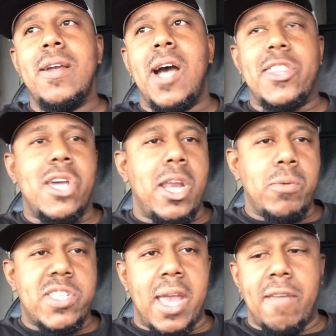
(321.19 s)
I thought he
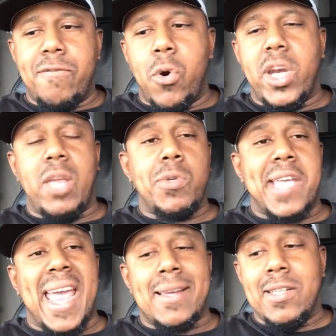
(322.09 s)
was saying 40. He was
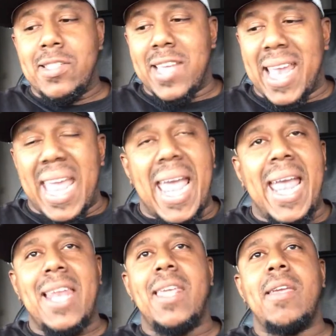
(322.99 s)
actually saying
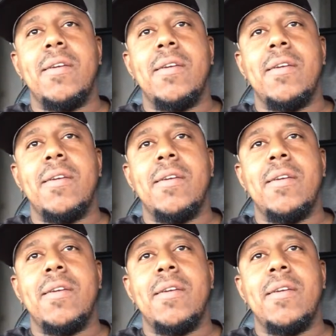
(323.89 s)
80.